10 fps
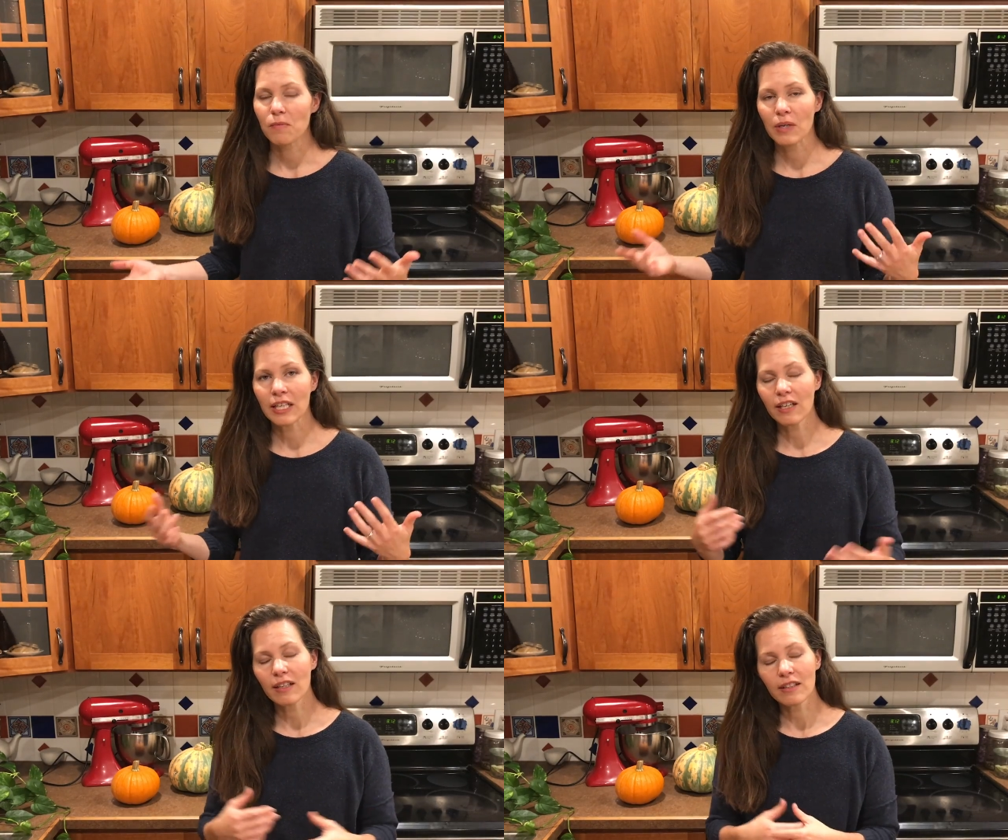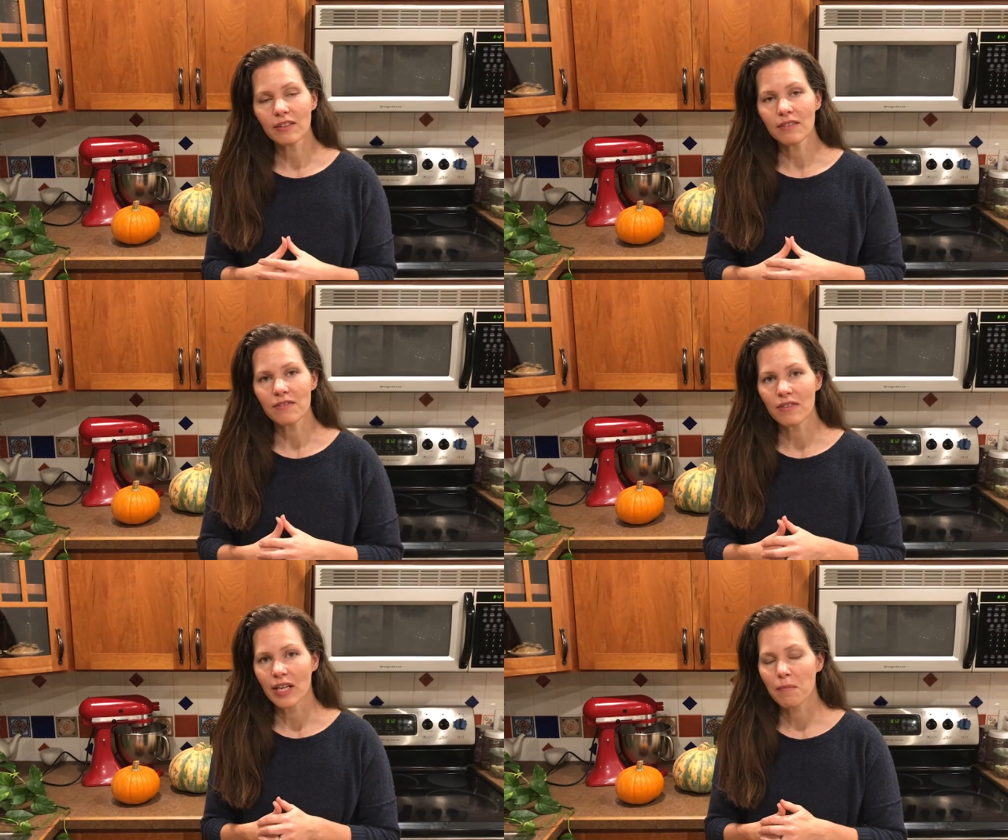When you're
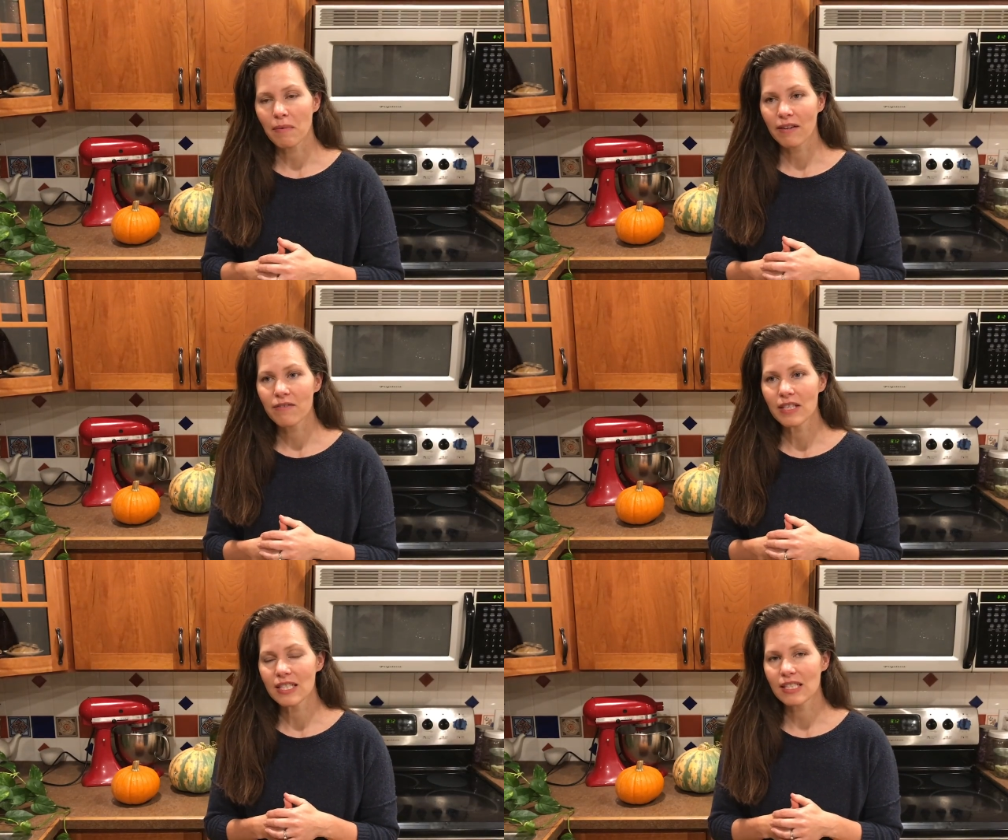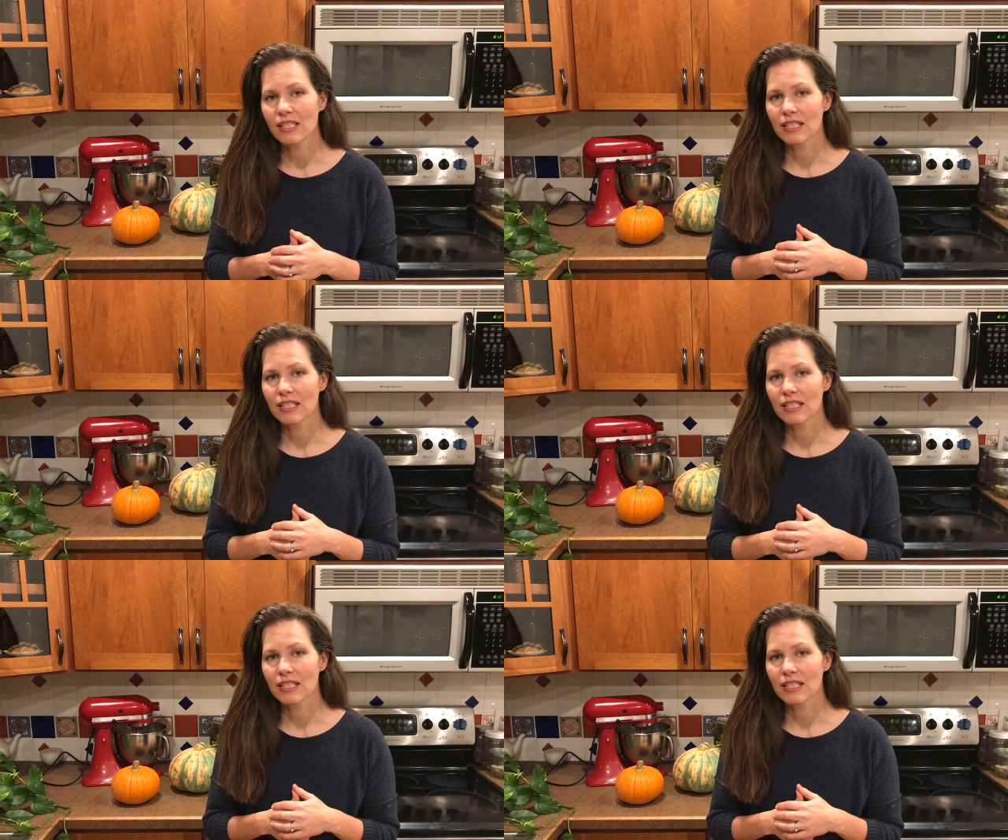gluten-free, breakfast